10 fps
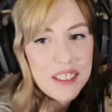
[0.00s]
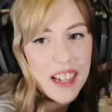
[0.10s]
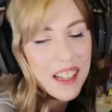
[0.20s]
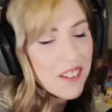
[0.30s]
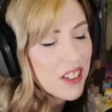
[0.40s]

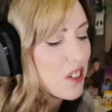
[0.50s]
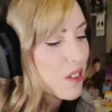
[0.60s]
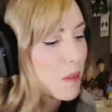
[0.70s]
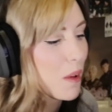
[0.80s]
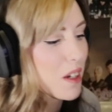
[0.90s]
Anitra
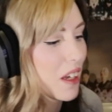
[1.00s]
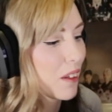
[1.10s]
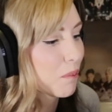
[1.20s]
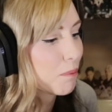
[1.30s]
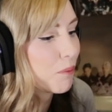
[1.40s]
so much. Like,
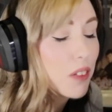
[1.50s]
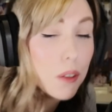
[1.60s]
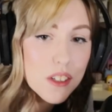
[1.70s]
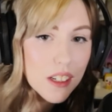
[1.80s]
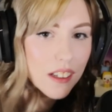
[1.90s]
if you're
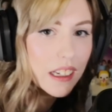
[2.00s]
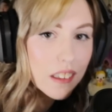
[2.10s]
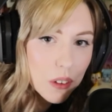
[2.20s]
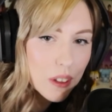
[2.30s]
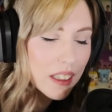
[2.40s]
watching, I
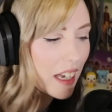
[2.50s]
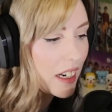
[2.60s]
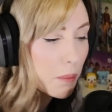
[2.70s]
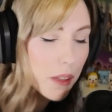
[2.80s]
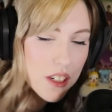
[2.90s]
love you
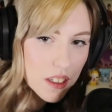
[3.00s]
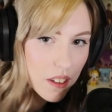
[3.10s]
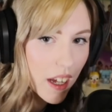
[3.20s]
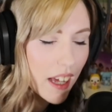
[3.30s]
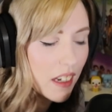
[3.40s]
and I appreciate
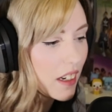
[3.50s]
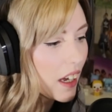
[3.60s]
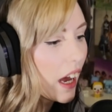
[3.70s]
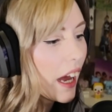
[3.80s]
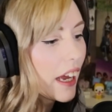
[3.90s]
you, and
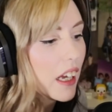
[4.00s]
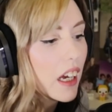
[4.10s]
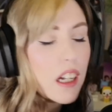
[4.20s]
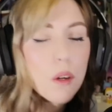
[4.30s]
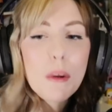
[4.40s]
I
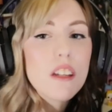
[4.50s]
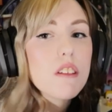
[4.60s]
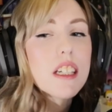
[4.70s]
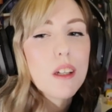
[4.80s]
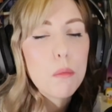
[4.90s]
cannot wait to
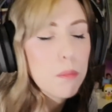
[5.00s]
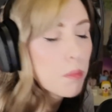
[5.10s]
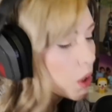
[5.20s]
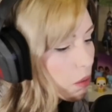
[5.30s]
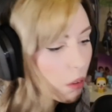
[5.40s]
see your
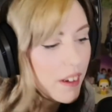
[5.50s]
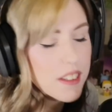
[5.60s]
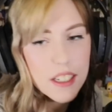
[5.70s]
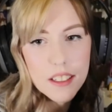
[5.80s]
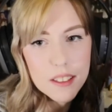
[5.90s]
beautiful
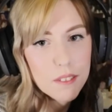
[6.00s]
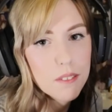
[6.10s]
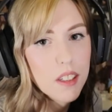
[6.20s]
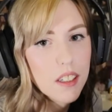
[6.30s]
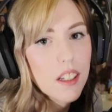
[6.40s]
face again.
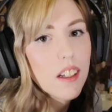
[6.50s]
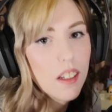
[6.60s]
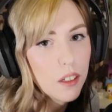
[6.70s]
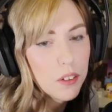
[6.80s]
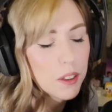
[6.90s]

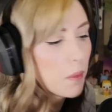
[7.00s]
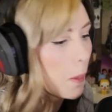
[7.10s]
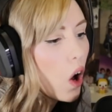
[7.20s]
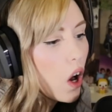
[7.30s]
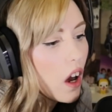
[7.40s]
I love you.
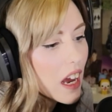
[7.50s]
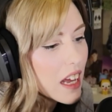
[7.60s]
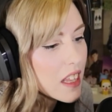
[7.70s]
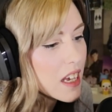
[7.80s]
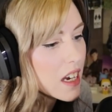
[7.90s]
Oh,
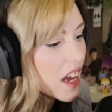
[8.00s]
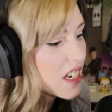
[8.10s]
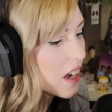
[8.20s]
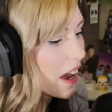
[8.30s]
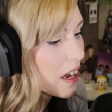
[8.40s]
and then I
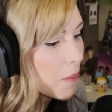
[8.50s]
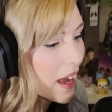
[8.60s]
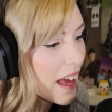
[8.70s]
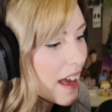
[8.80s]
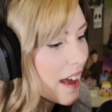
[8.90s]
dyed my
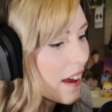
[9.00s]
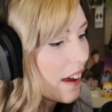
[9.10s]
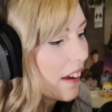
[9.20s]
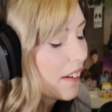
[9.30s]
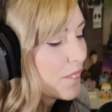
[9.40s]

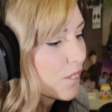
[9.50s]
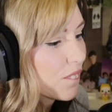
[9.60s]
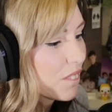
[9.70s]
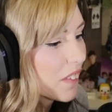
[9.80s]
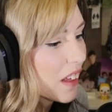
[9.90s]
hair.
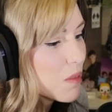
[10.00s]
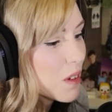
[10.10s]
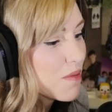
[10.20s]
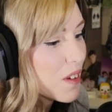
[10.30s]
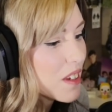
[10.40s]
It's
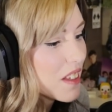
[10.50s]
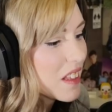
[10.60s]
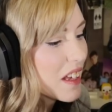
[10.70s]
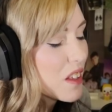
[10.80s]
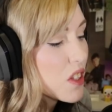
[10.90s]
when I first
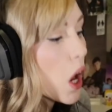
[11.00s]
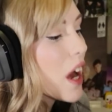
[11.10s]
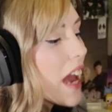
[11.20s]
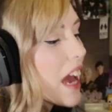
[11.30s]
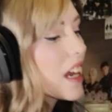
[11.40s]
learned,
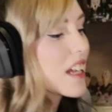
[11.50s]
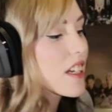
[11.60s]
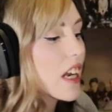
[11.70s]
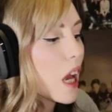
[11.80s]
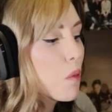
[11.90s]

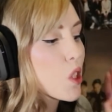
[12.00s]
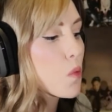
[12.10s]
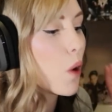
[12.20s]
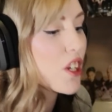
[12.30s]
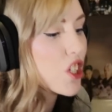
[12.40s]
and I
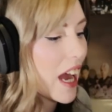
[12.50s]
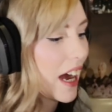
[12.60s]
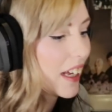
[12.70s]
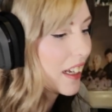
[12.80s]
watched Watch Out.